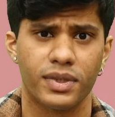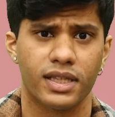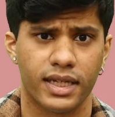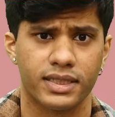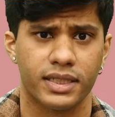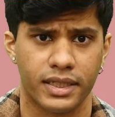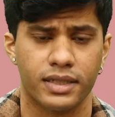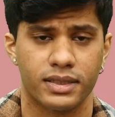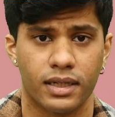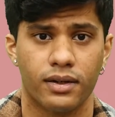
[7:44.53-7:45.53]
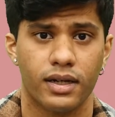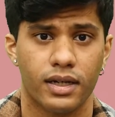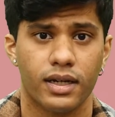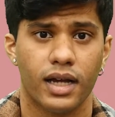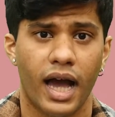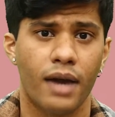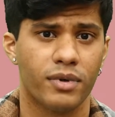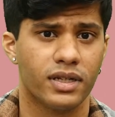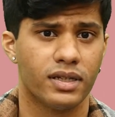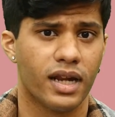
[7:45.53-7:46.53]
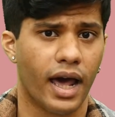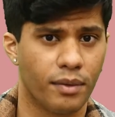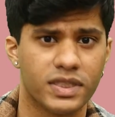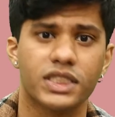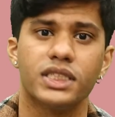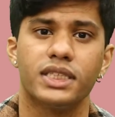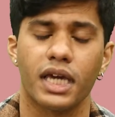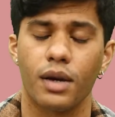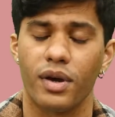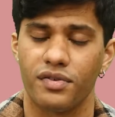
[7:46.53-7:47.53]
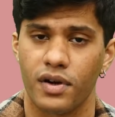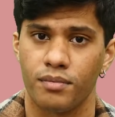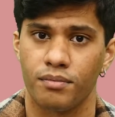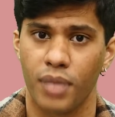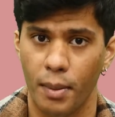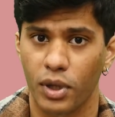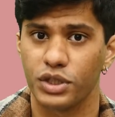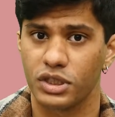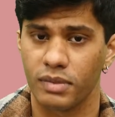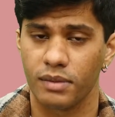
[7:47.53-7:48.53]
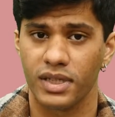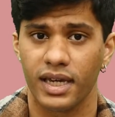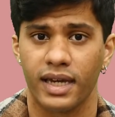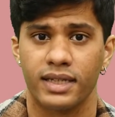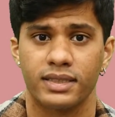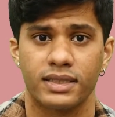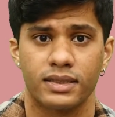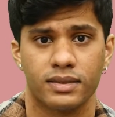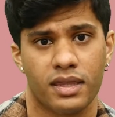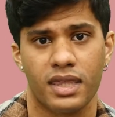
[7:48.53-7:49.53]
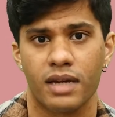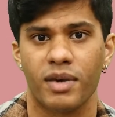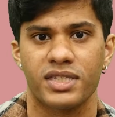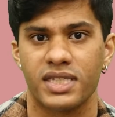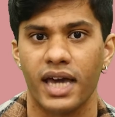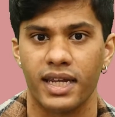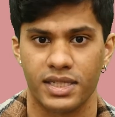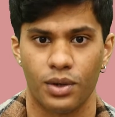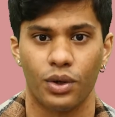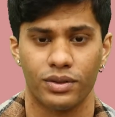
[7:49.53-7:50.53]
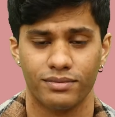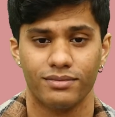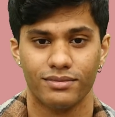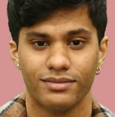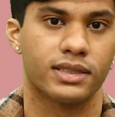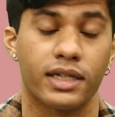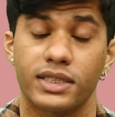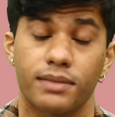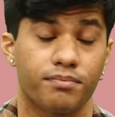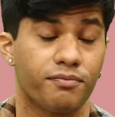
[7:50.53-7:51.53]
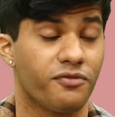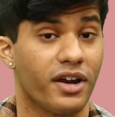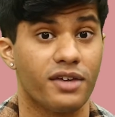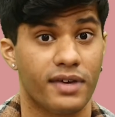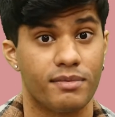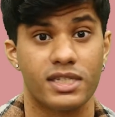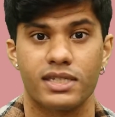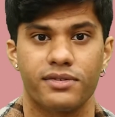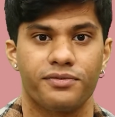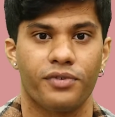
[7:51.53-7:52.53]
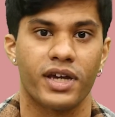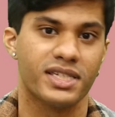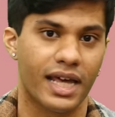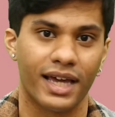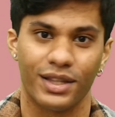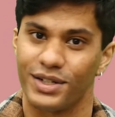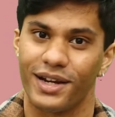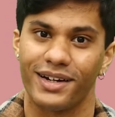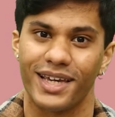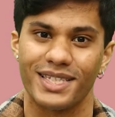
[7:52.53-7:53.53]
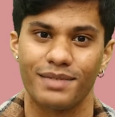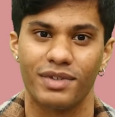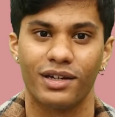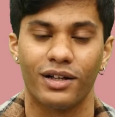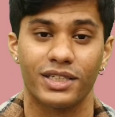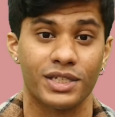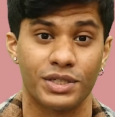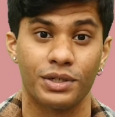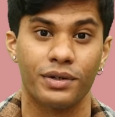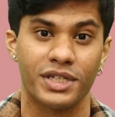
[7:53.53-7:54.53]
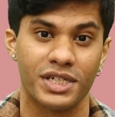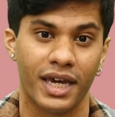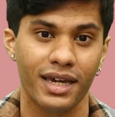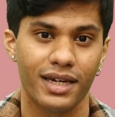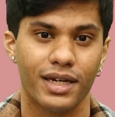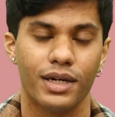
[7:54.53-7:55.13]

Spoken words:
really like to hear. So I would suggest staying away from pop culture maybe and think about society as a whole. There's a very famous phrase that I learned here at KCP called Ichigo Ichie,